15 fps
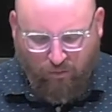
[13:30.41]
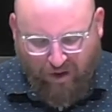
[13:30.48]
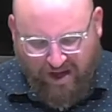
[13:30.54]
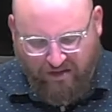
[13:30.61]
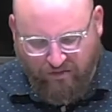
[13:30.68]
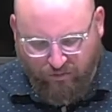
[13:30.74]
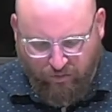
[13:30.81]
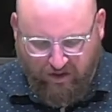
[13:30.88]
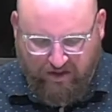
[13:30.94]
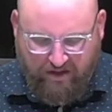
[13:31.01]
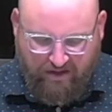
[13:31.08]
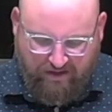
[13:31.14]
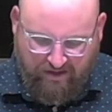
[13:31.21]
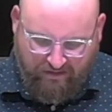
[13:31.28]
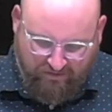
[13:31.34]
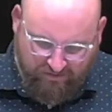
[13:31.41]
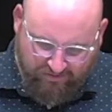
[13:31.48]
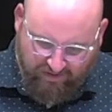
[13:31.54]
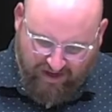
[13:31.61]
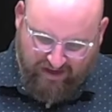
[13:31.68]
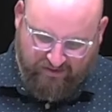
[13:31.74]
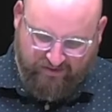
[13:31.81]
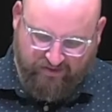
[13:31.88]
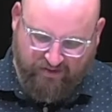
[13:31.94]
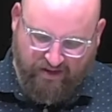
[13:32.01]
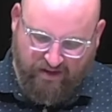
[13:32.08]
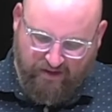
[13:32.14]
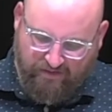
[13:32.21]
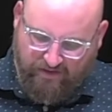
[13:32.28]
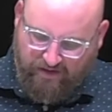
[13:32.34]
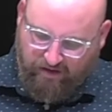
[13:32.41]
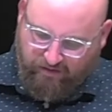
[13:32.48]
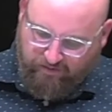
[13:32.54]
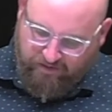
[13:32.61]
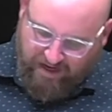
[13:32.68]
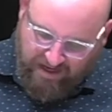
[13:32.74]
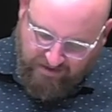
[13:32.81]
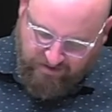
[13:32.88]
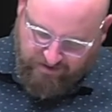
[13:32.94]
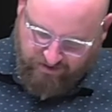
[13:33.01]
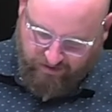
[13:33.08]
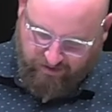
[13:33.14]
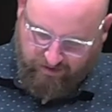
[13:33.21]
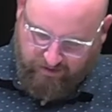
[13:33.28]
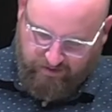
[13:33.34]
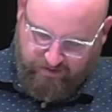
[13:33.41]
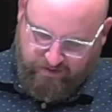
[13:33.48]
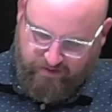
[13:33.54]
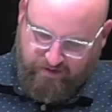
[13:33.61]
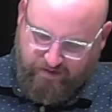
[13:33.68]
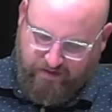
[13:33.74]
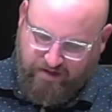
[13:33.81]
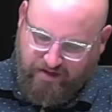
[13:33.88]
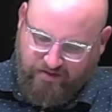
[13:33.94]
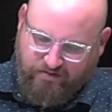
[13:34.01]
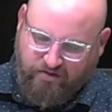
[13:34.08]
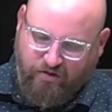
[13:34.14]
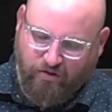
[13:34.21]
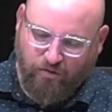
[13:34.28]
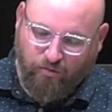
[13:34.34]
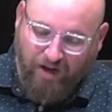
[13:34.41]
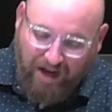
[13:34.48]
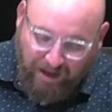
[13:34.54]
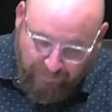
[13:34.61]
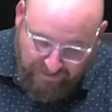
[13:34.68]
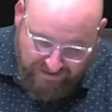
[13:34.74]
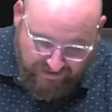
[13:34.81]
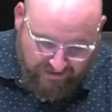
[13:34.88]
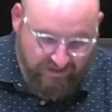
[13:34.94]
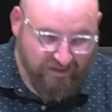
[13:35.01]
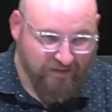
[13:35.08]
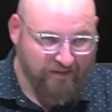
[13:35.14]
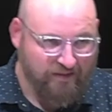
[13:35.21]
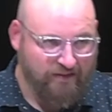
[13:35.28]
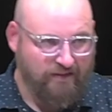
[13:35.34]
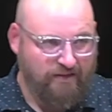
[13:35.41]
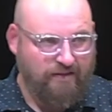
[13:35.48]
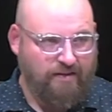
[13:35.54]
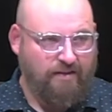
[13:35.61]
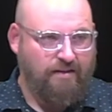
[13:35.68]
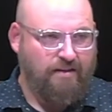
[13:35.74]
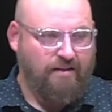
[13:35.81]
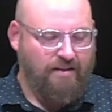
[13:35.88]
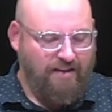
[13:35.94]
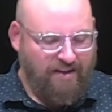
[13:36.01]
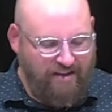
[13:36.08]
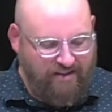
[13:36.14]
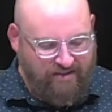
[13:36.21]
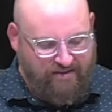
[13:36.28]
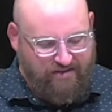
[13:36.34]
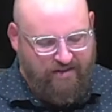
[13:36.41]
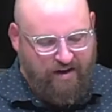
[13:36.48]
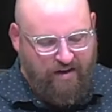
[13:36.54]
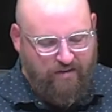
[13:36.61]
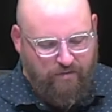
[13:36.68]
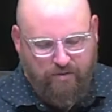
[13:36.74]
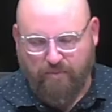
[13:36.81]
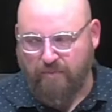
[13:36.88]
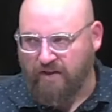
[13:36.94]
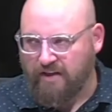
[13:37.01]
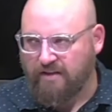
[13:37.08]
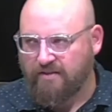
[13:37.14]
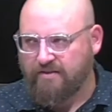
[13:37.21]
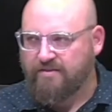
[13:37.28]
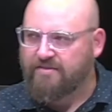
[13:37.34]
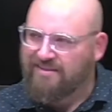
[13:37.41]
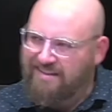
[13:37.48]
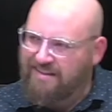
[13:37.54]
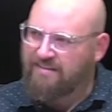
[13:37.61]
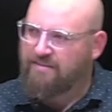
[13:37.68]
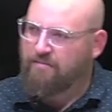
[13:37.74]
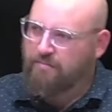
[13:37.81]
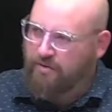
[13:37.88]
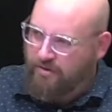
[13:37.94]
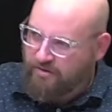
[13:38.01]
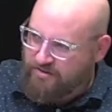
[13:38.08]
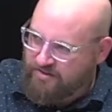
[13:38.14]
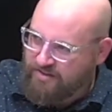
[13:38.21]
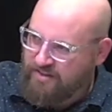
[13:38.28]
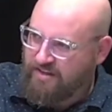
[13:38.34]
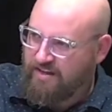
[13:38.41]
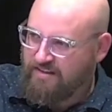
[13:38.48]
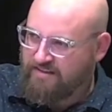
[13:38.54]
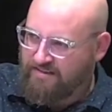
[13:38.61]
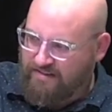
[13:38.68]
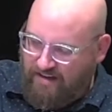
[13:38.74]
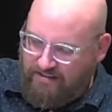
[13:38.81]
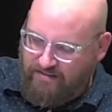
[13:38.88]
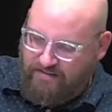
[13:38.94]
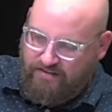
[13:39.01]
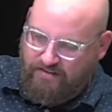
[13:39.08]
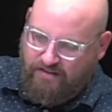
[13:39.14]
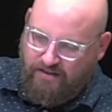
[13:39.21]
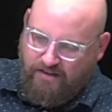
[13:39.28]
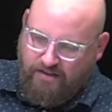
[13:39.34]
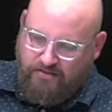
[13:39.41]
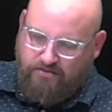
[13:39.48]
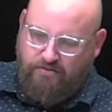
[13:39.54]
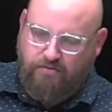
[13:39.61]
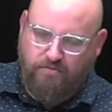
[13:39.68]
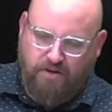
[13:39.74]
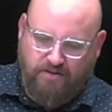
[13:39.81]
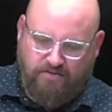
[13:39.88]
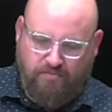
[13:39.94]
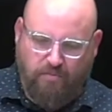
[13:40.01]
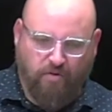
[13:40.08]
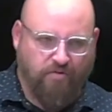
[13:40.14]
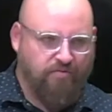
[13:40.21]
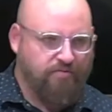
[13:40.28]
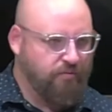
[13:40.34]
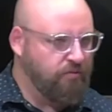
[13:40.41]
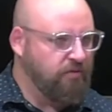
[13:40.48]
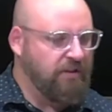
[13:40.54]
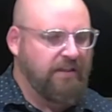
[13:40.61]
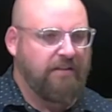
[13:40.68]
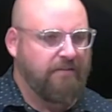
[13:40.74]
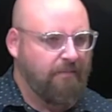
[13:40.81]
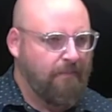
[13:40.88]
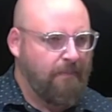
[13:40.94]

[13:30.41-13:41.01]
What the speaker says: When we confess that our nature is corrupt, it is there that we begin to see the mercy extended to us more fully,